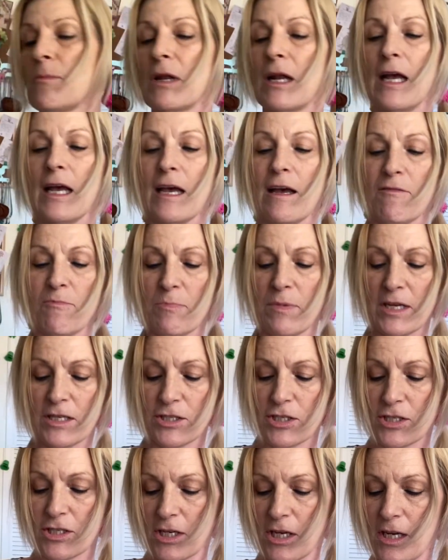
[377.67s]
But I have a
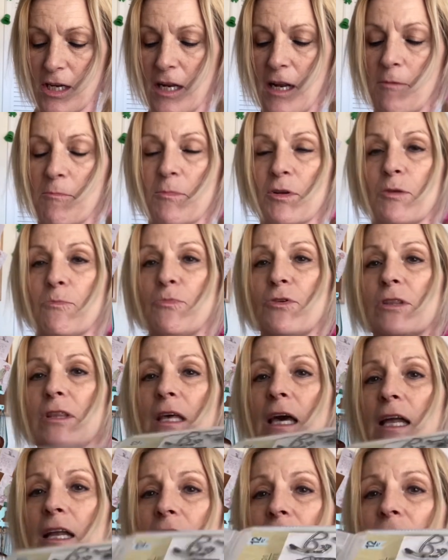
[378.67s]
bunch, and I'm going to put
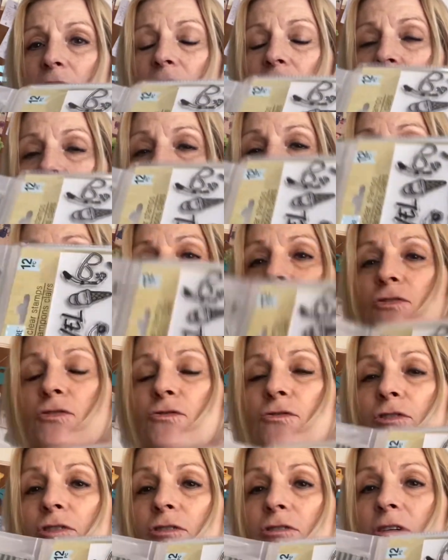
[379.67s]
that in there. And you could
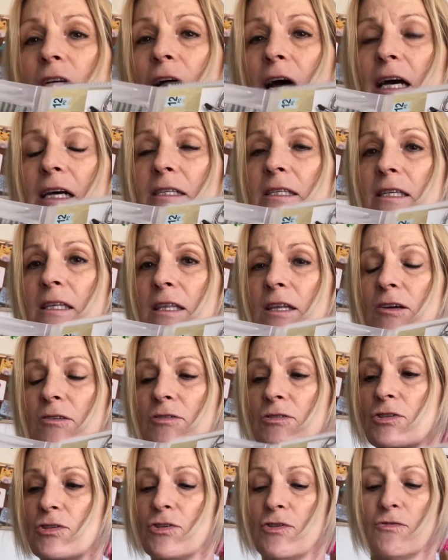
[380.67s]
store your dies in there
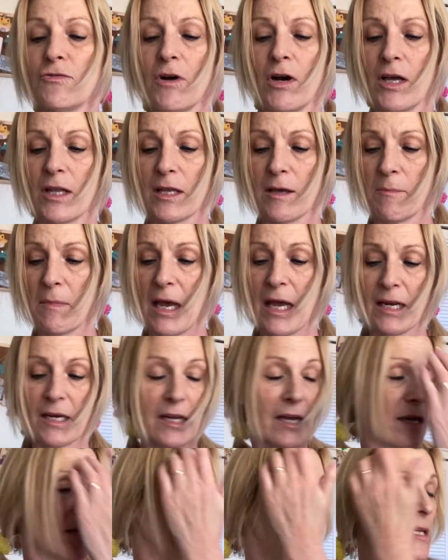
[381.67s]
too on the
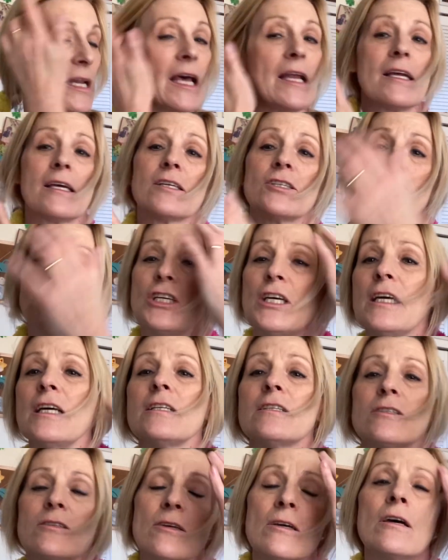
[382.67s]
magnetic
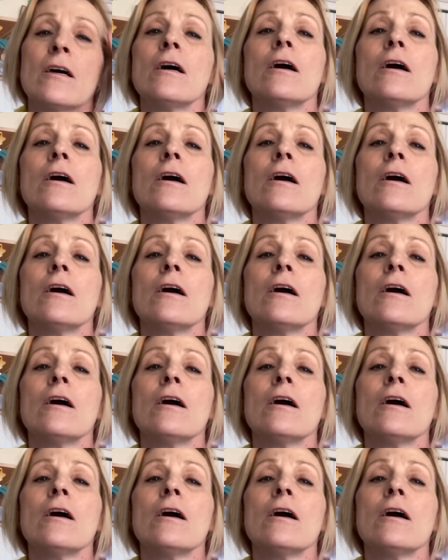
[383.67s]
sheets.